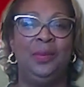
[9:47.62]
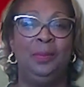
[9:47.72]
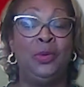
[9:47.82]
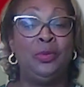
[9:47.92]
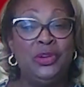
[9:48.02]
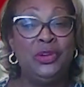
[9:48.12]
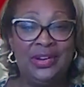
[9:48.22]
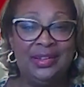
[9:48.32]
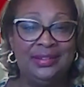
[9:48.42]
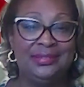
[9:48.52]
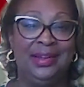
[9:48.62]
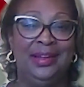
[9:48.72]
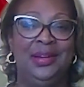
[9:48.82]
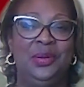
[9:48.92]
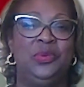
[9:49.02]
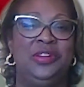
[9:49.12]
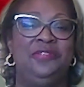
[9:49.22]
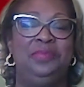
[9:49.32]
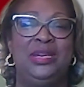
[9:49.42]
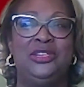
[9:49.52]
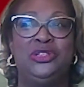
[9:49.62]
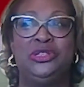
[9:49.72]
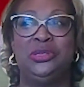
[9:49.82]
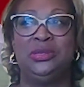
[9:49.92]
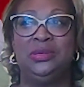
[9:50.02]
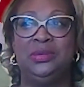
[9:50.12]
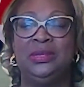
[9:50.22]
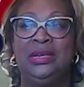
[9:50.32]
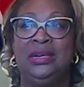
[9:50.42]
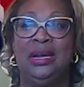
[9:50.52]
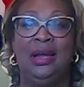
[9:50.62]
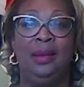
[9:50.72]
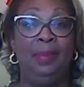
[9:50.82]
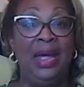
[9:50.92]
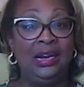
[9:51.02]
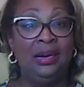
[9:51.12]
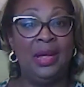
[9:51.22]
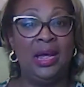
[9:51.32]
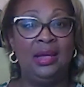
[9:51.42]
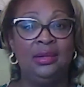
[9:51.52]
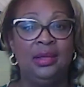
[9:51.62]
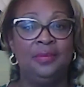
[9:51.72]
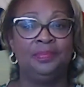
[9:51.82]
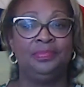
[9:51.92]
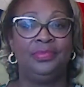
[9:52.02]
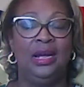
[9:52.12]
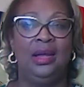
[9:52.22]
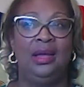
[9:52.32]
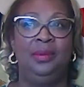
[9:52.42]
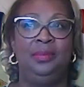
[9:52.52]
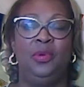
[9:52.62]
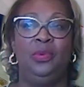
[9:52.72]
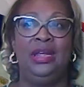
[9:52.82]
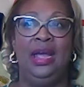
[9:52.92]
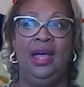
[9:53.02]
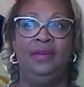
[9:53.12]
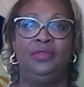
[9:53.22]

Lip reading: Bermuda, we've been to Panama. We have